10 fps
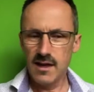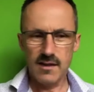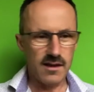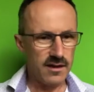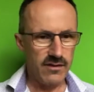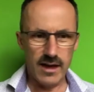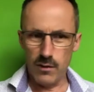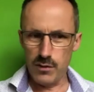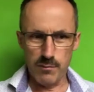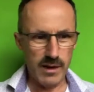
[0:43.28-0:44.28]
kind of
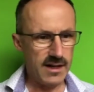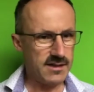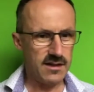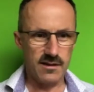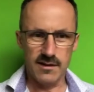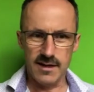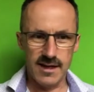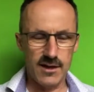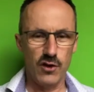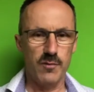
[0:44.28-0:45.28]
health and political and
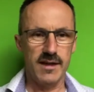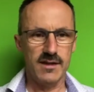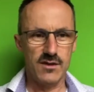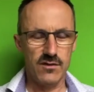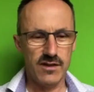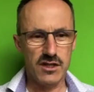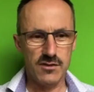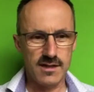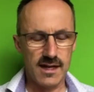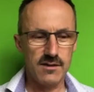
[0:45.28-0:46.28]
economic sort of
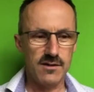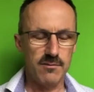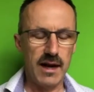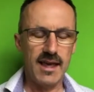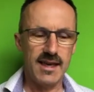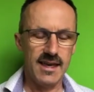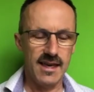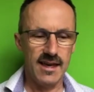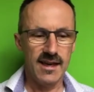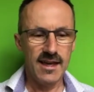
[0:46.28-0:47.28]
issues out of play
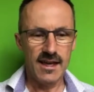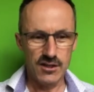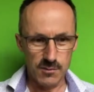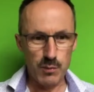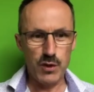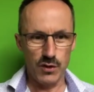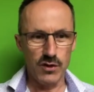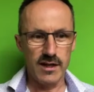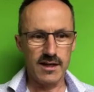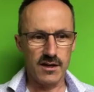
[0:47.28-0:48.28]
here, and just
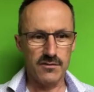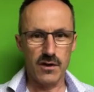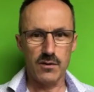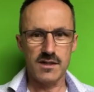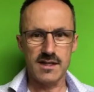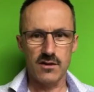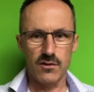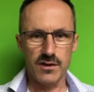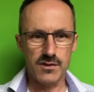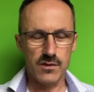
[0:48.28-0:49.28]
purely kind of focus in on
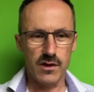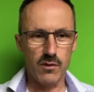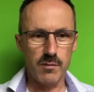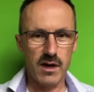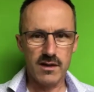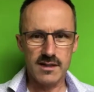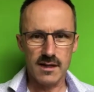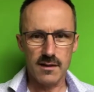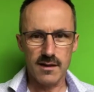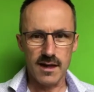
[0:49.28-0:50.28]
the sort of the whole marketing
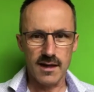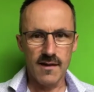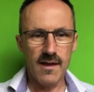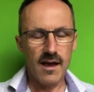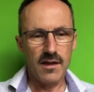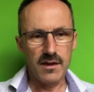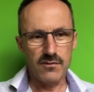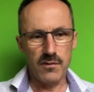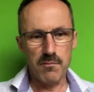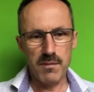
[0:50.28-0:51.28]
thing, I think
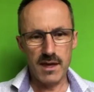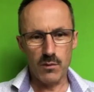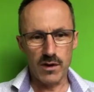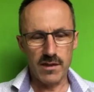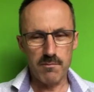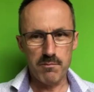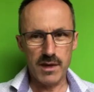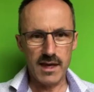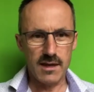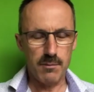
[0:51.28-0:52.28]
for me, one of the
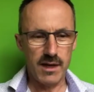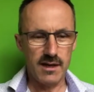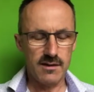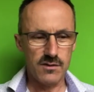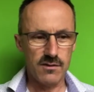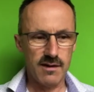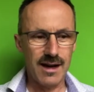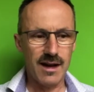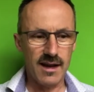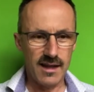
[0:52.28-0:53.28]
big sort of
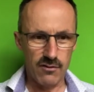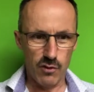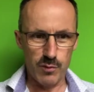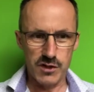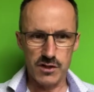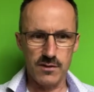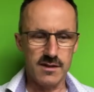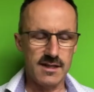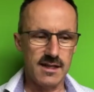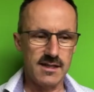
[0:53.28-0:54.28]
clear
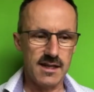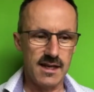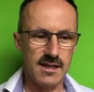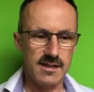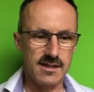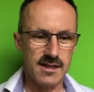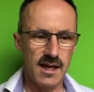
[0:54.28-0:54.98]
opportunities is